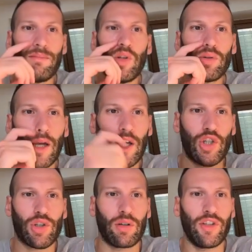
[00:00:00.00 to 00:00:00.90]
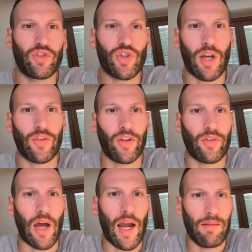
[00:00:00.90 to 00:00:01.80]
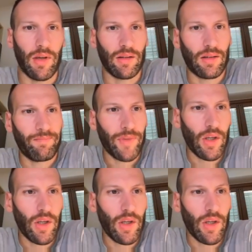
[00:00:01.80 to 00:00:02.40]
Mutation is just assignment.